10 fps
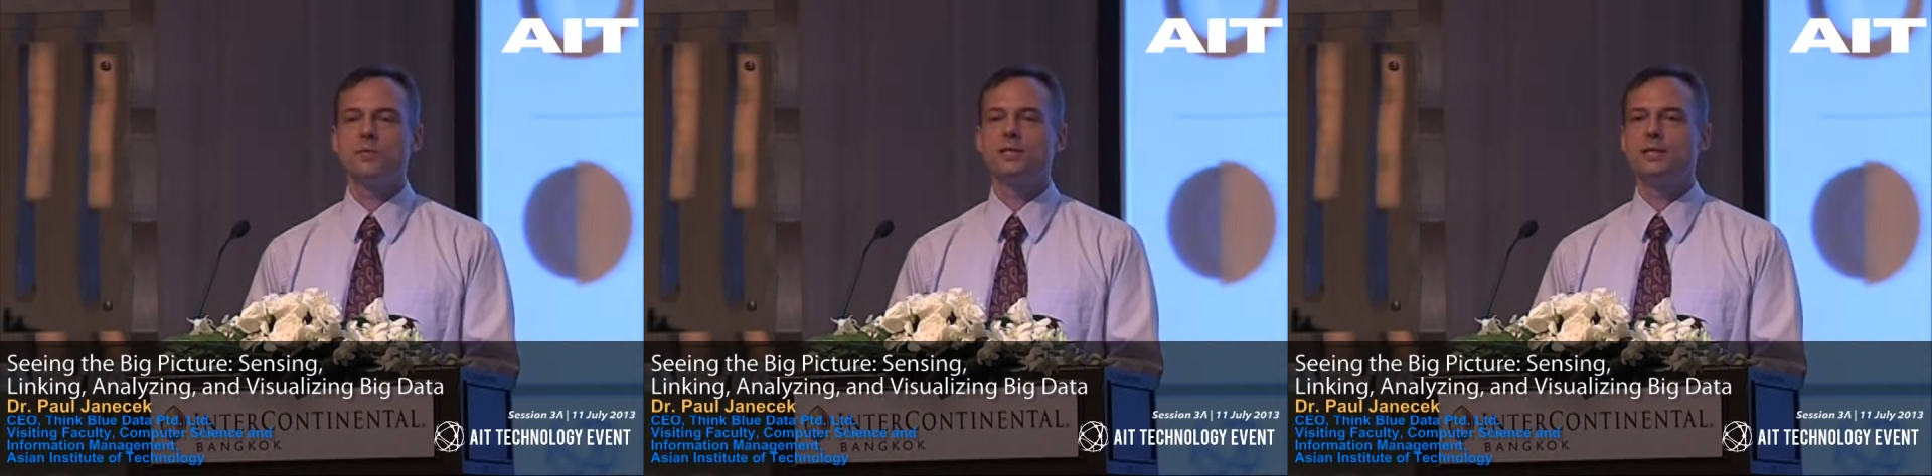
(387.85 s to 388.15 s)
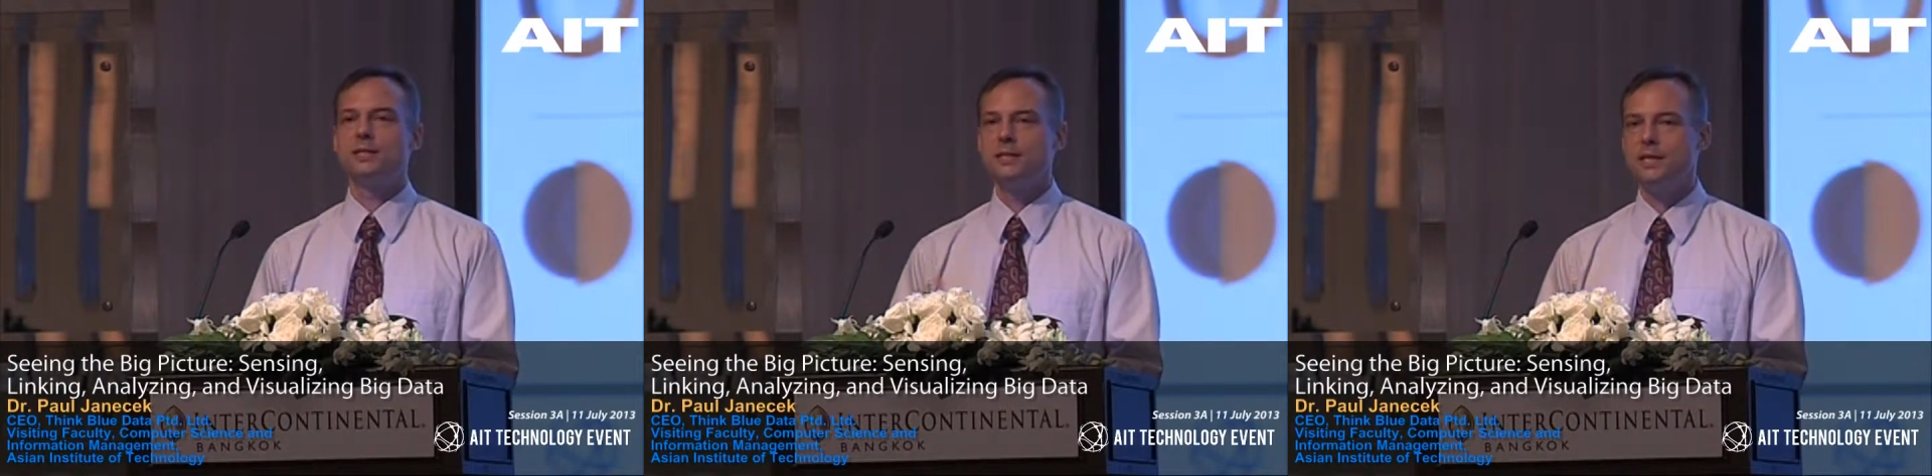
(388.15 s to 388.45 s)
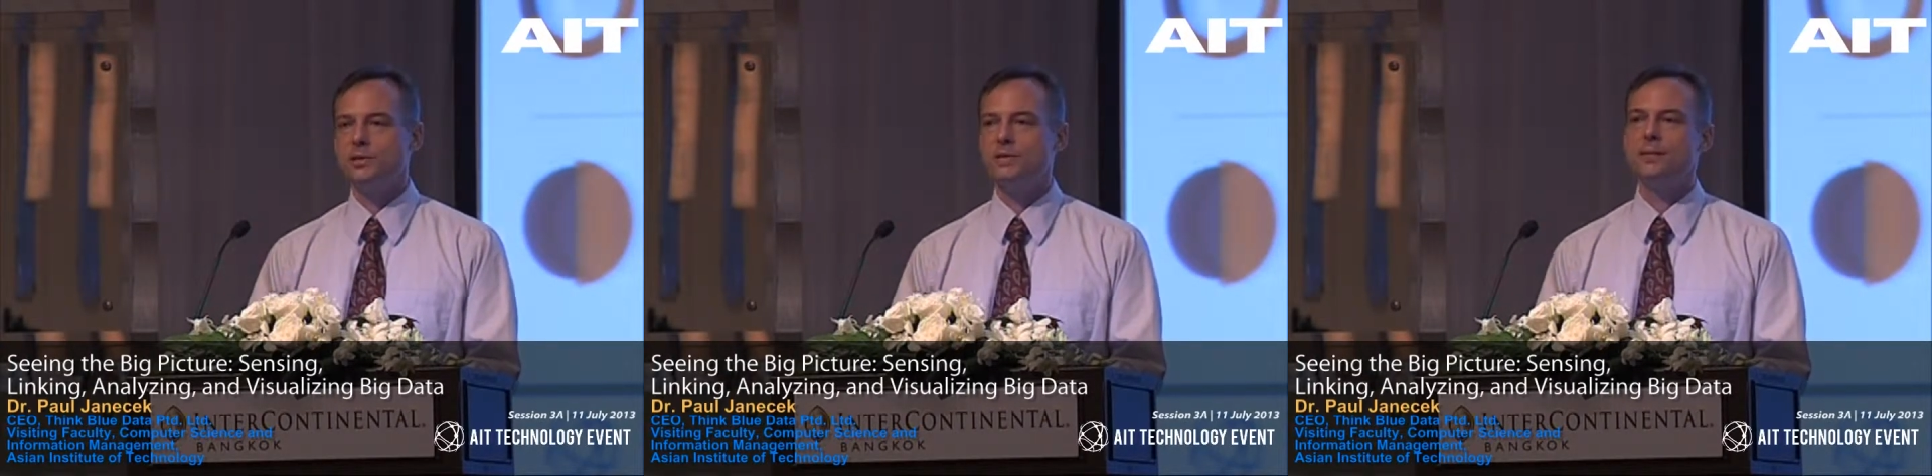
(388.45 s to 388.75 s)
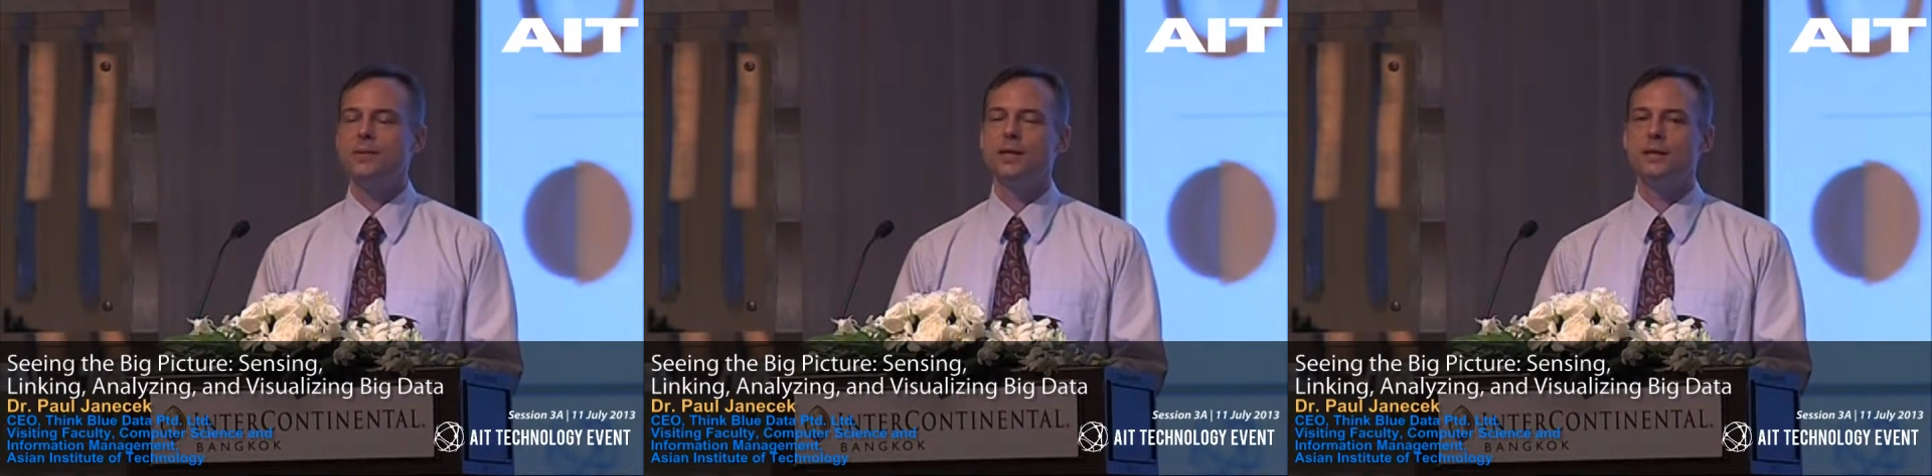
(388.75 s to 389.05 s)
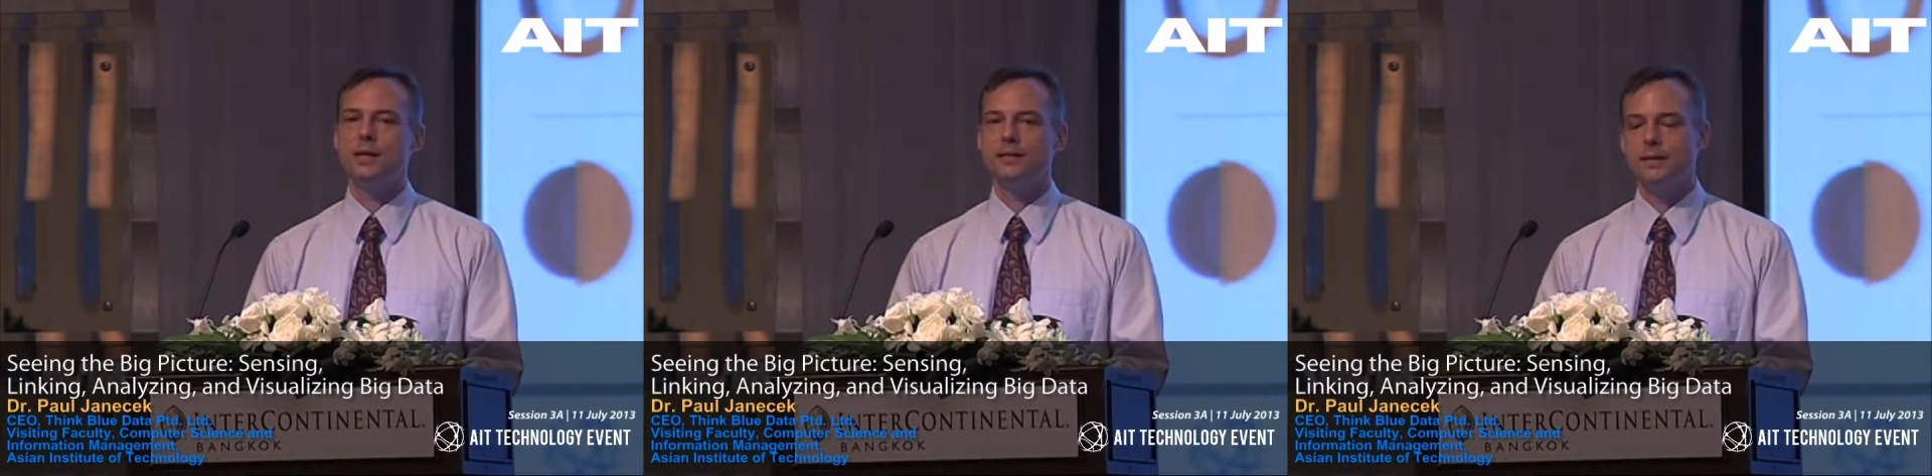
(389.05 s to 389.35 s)
which is continuously being
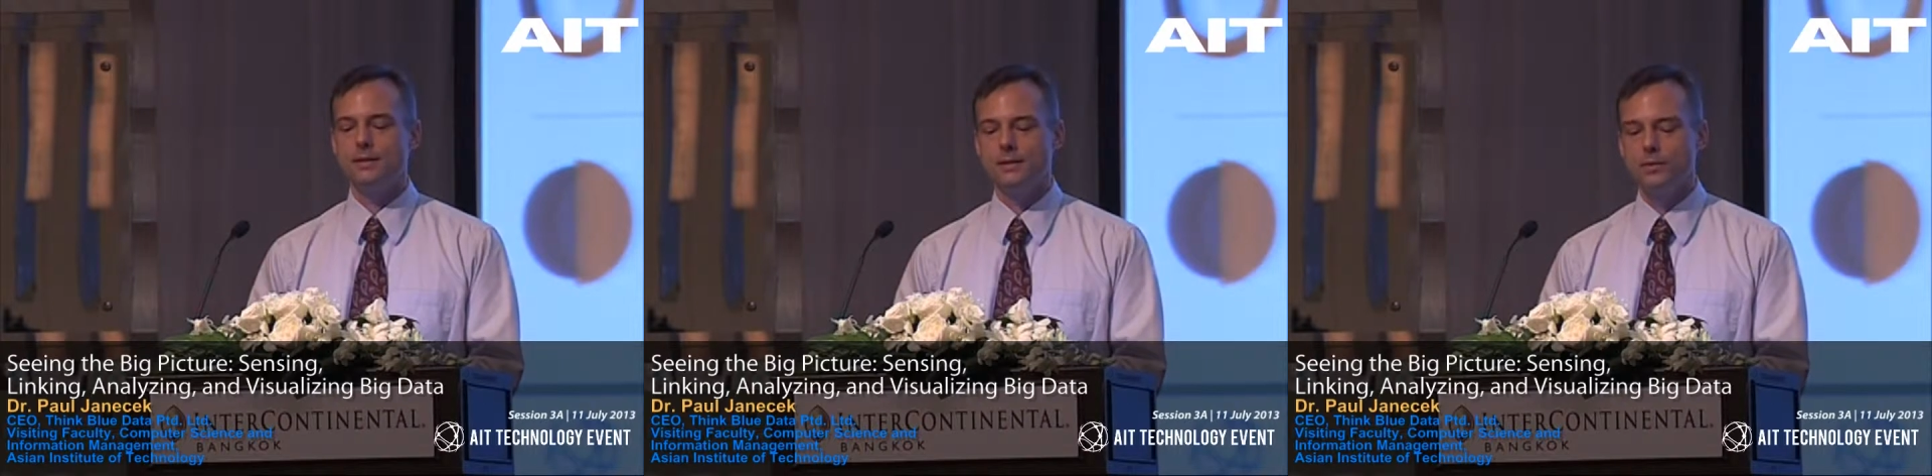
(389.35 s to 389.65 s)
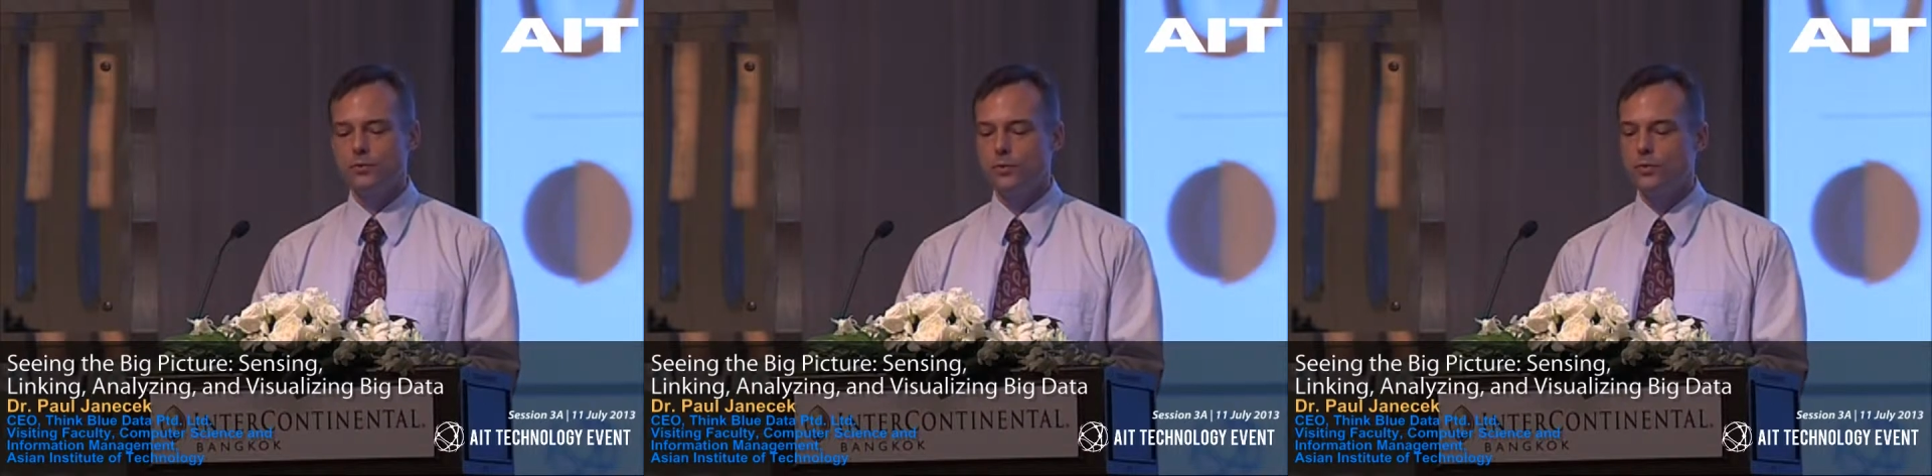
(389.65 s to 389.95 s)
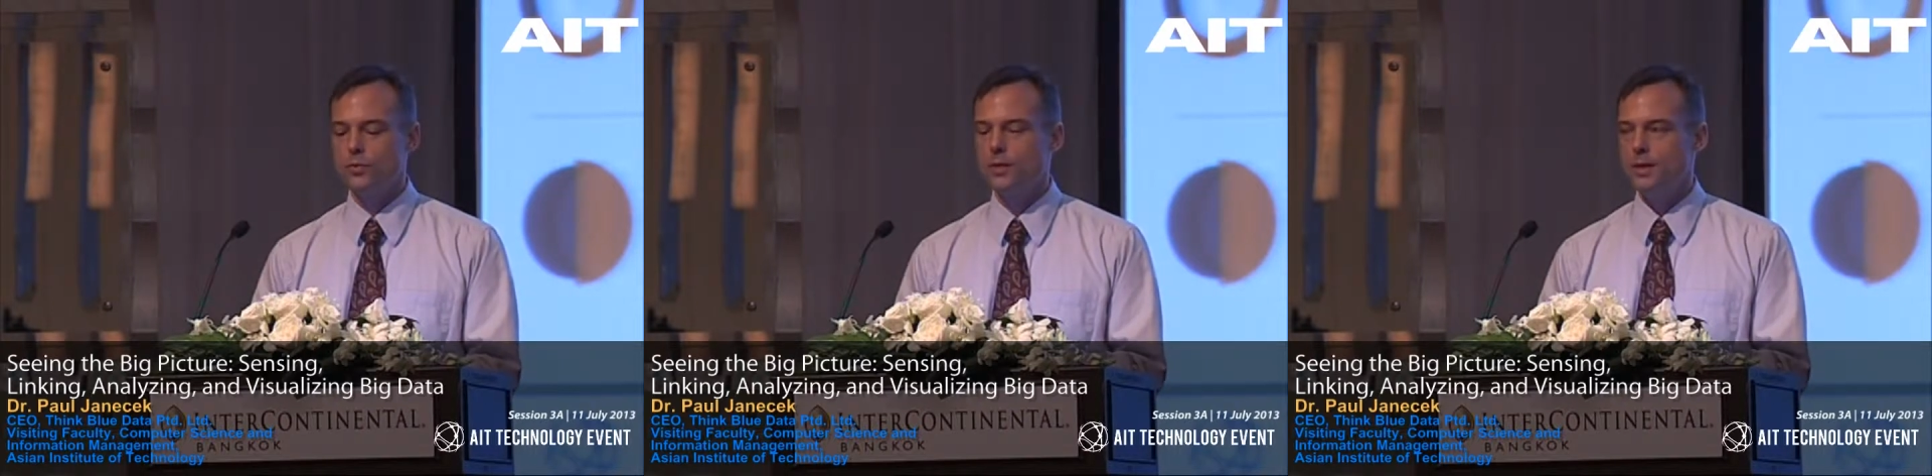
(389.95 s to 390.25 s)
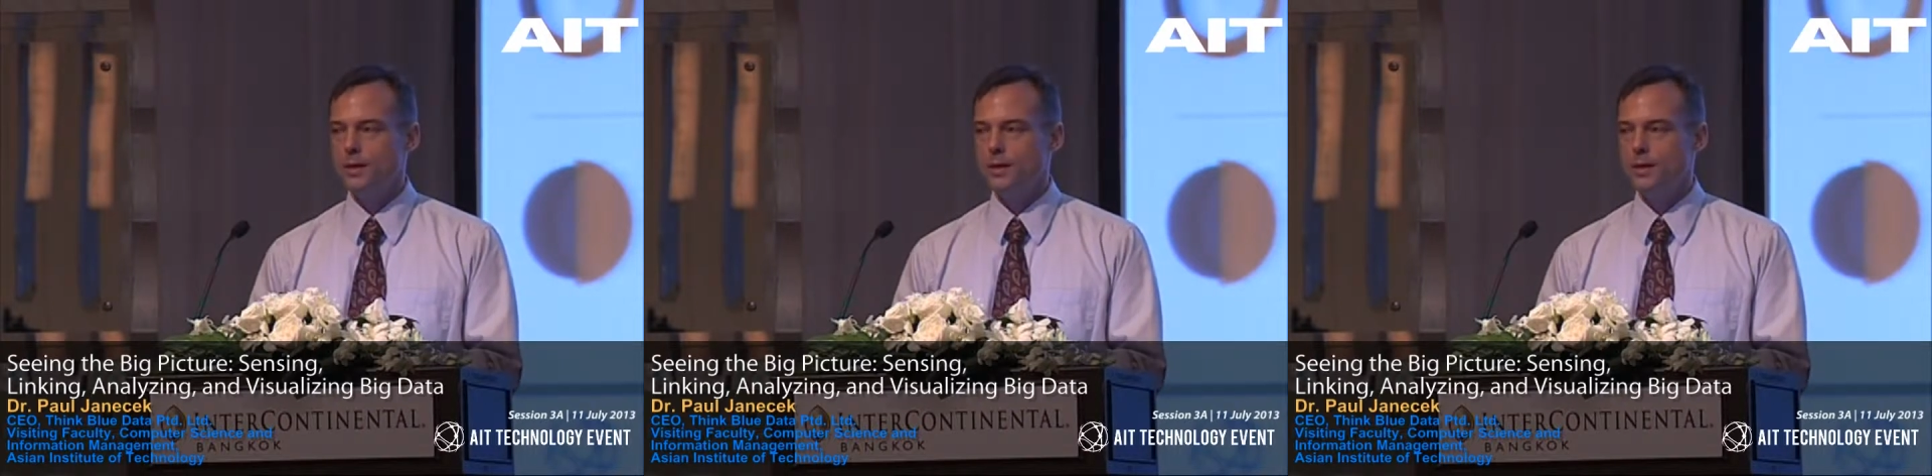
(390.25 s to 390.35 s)
collected through,